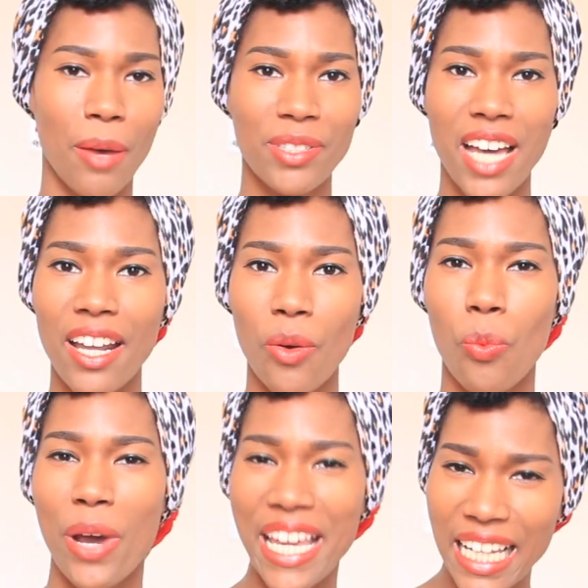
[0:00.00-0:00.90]
I was kind
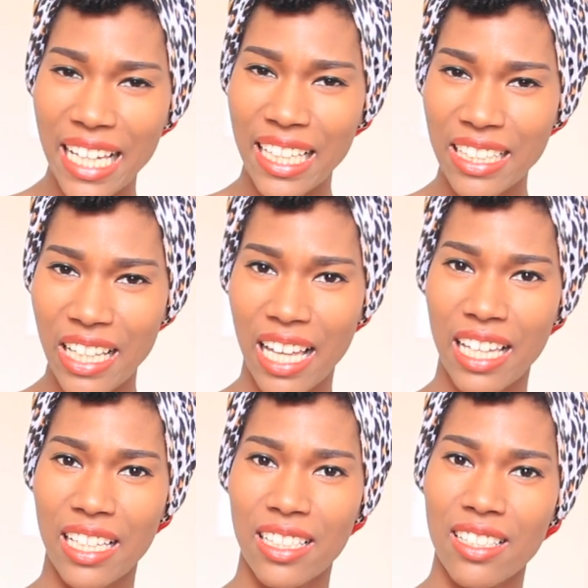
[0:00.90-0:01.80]
of waiting
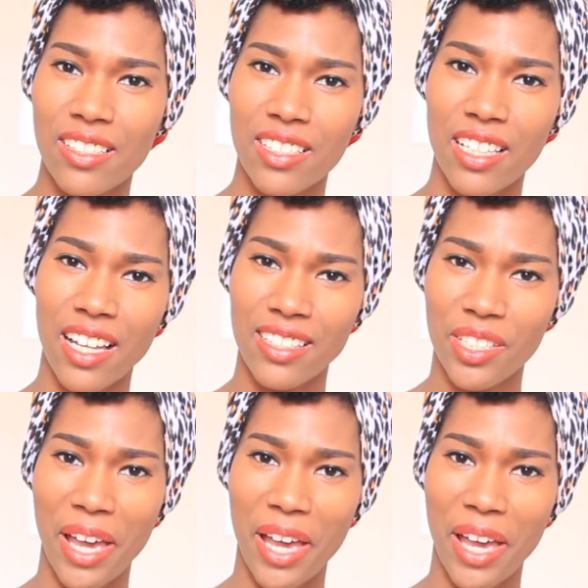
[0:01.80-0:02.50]
until